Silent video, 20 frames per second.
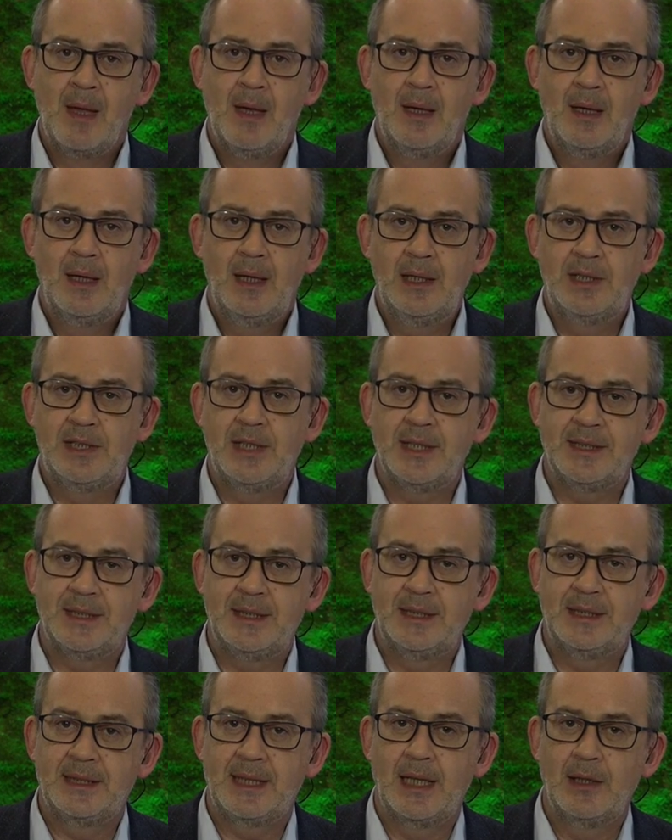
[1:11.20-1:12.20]

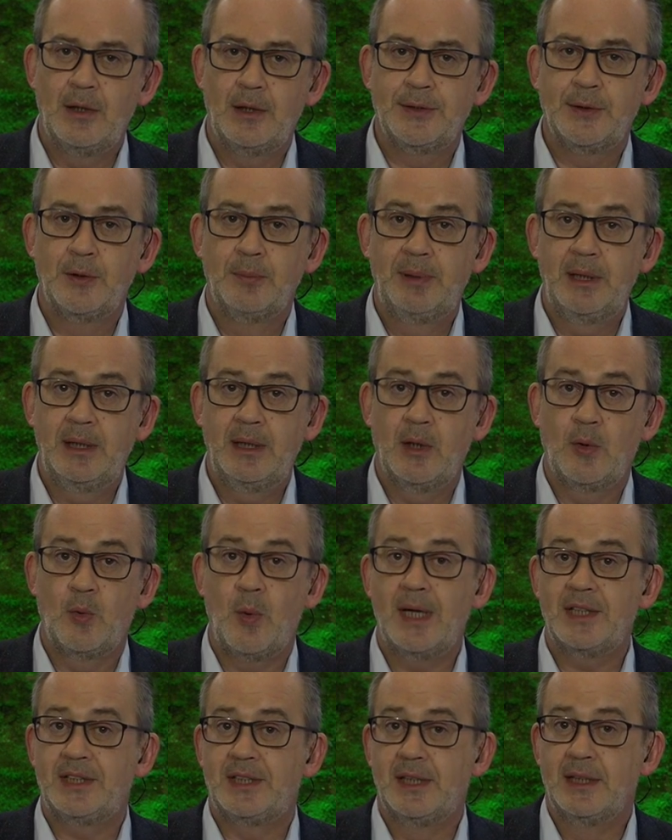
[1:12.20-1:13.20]
E-justice can also be a
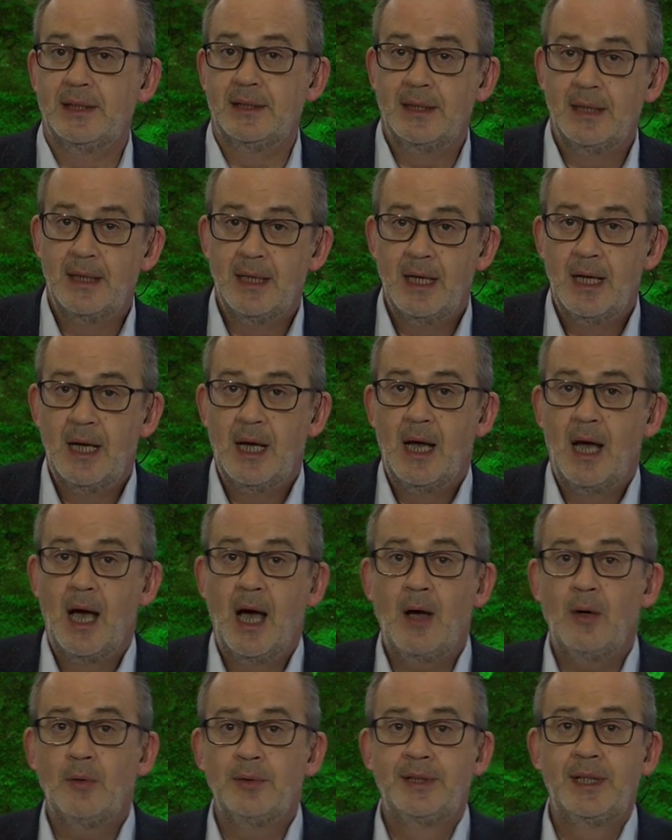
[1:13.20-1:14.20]
question.
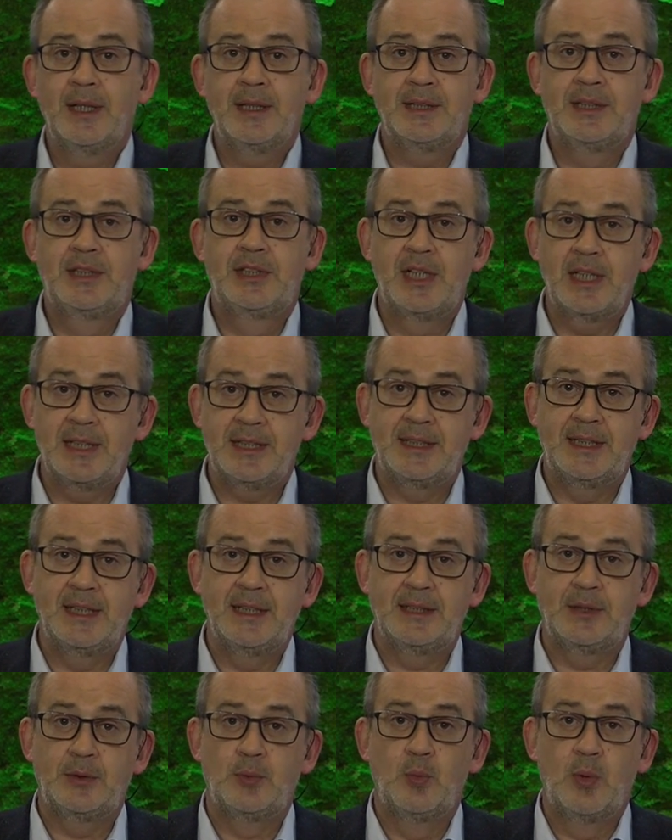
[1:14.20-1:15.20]
How does
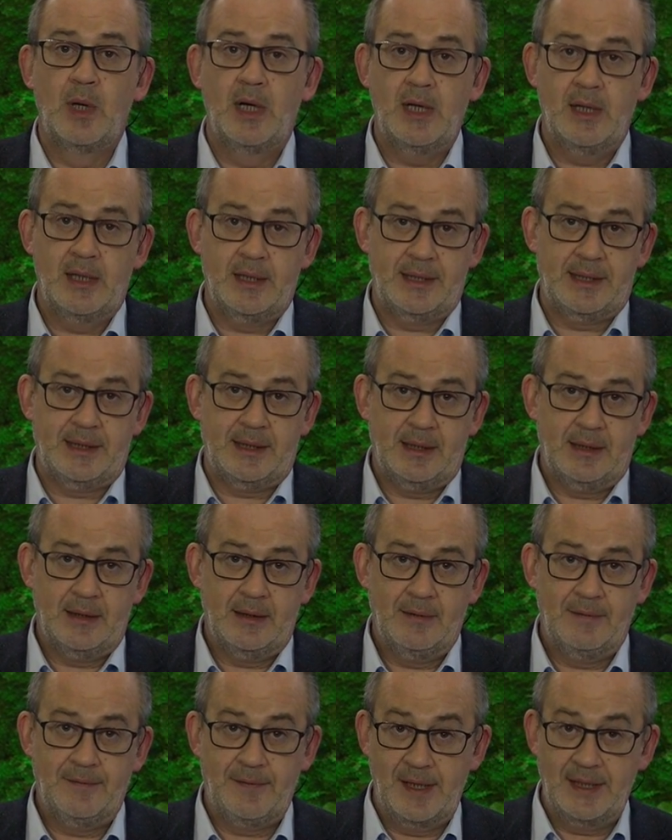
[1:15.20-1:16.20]
justice work
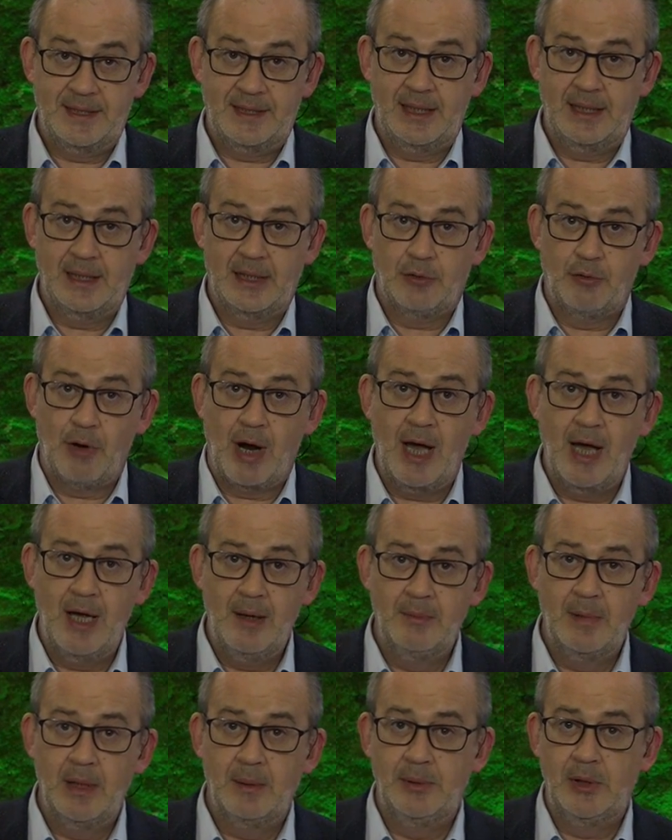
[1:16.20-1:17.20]
facing
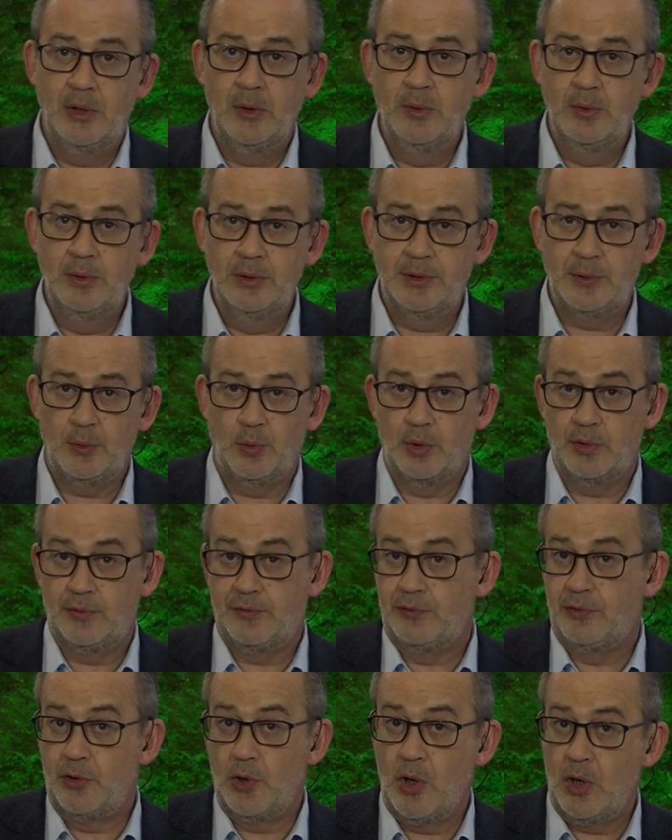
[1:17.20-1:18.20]
crime, abuse, or
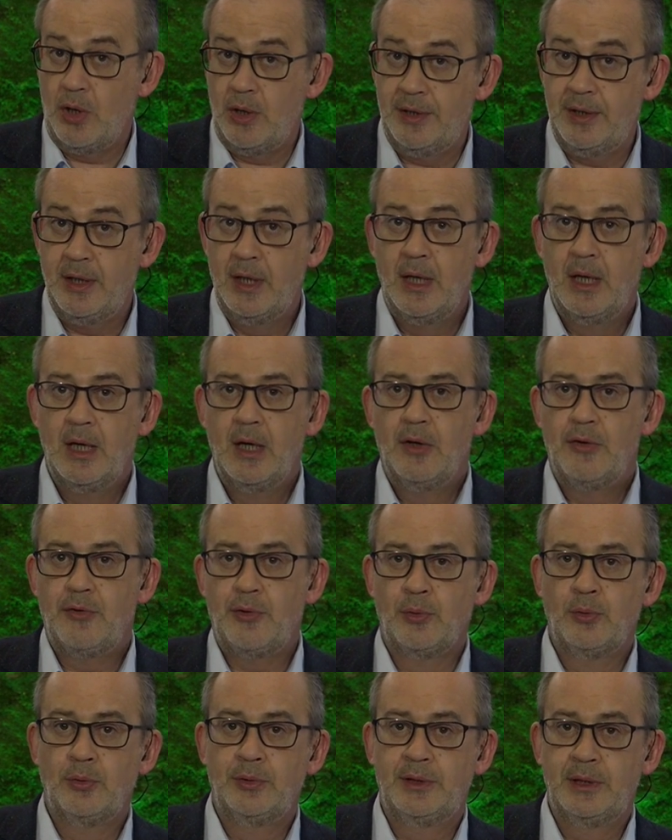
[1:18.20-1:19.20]
fraud
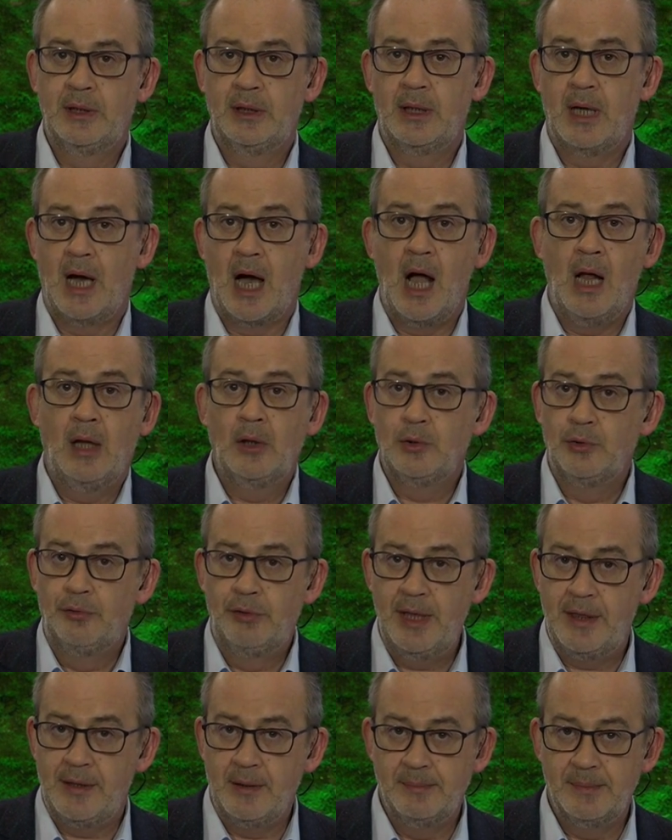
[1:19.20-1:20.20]
through the
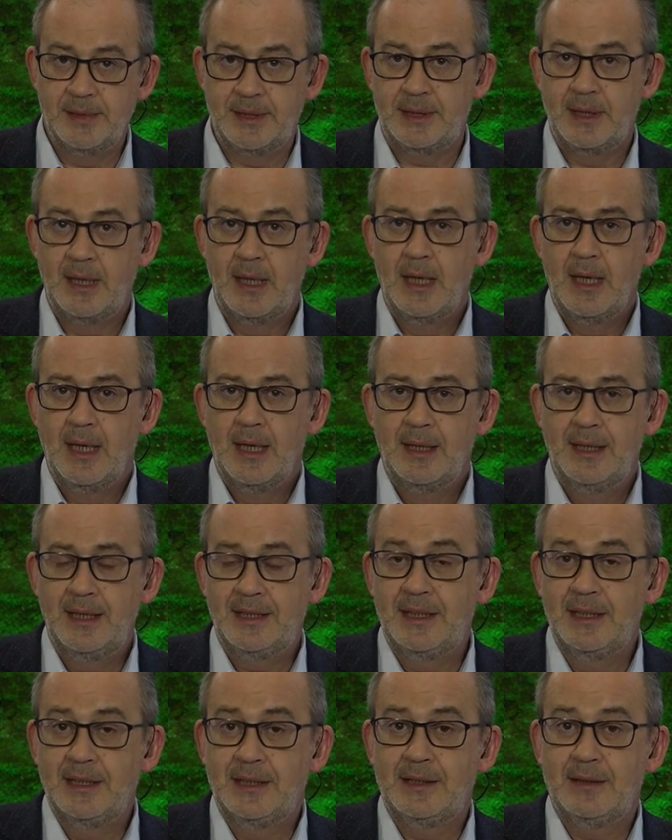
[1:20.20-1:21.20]
algorithms?
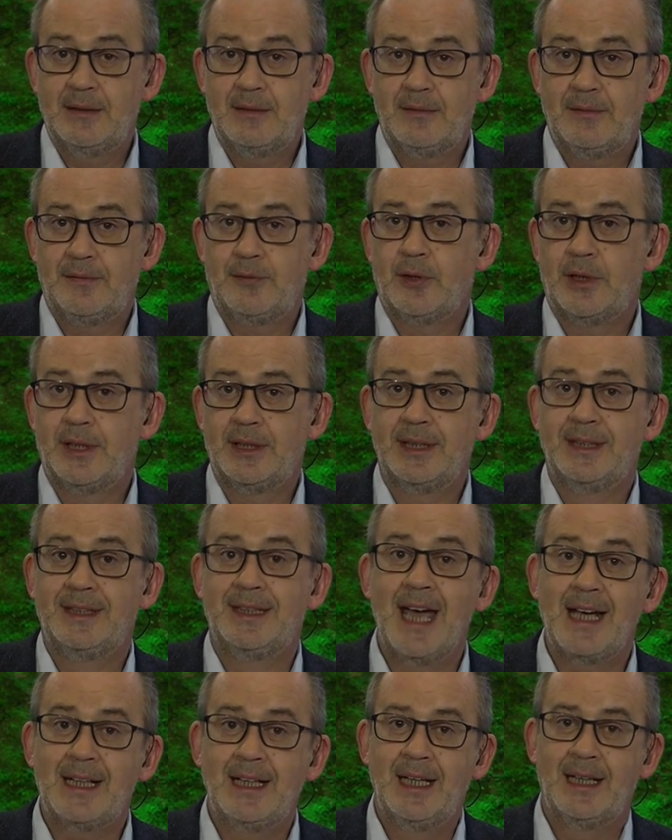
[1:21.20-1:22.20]
This is for the
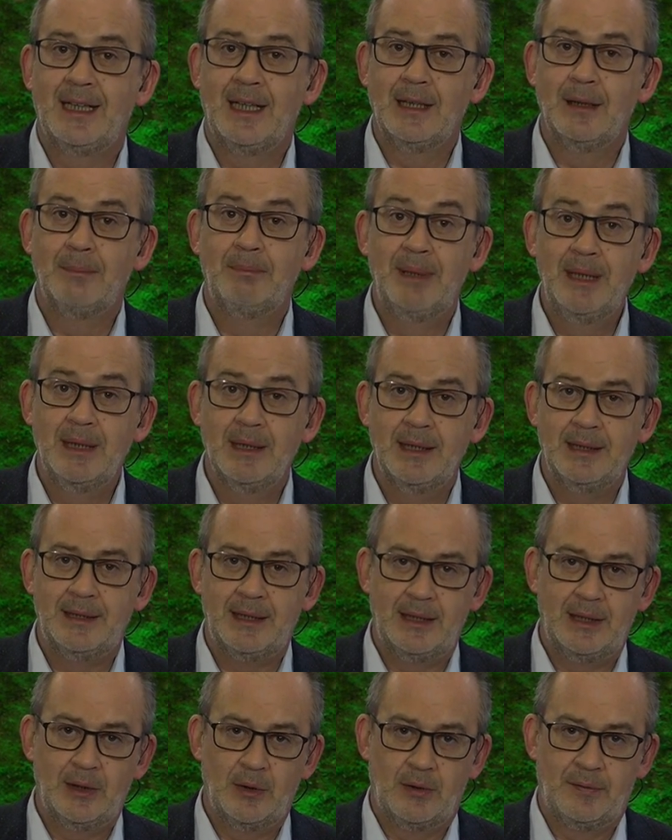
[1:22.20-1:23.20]
technical
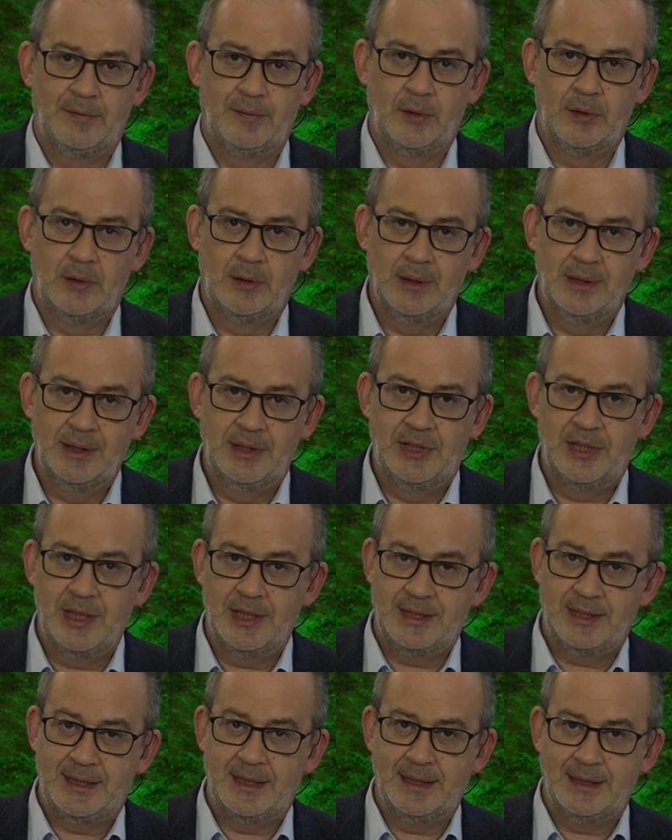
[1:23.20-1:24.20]
ability of all
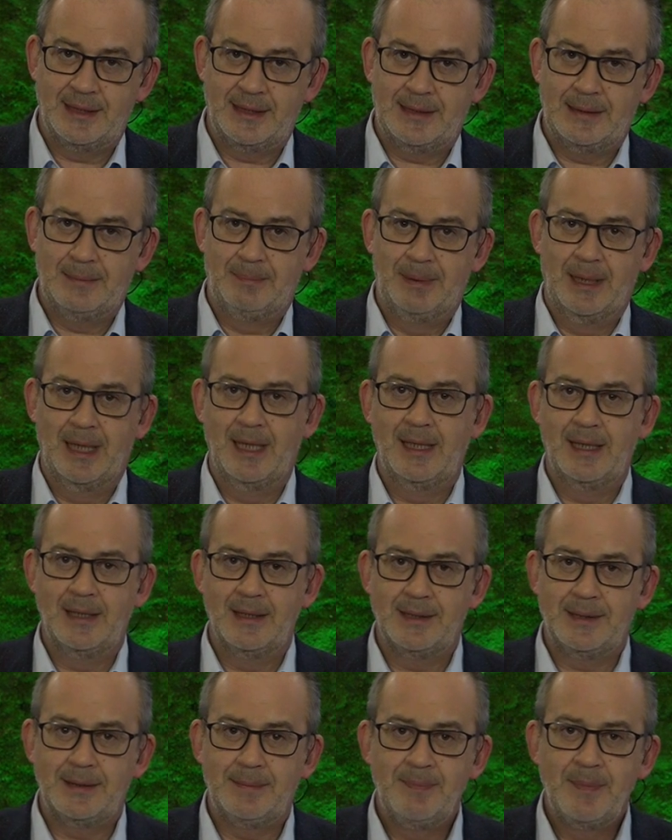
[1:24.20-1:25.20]
justice
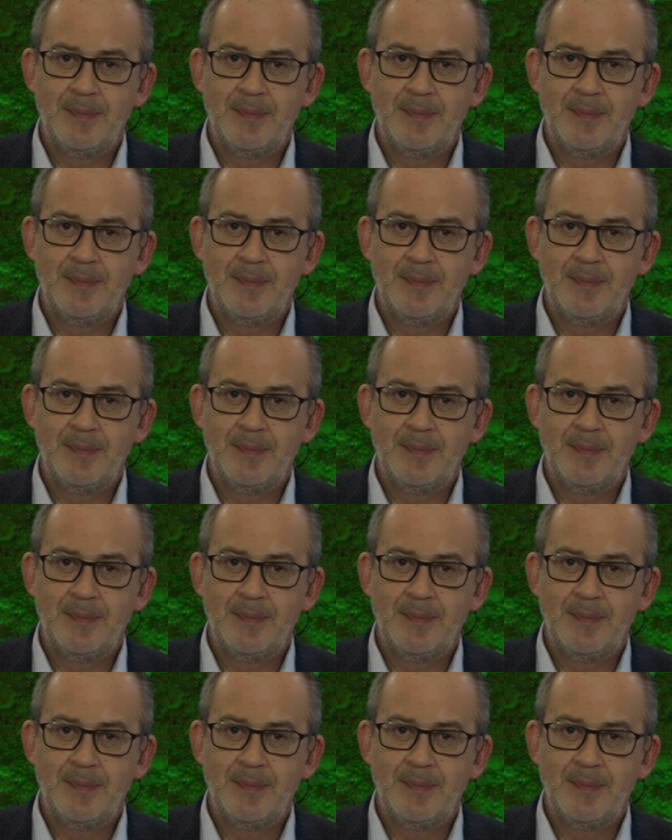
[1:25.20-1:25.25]
players.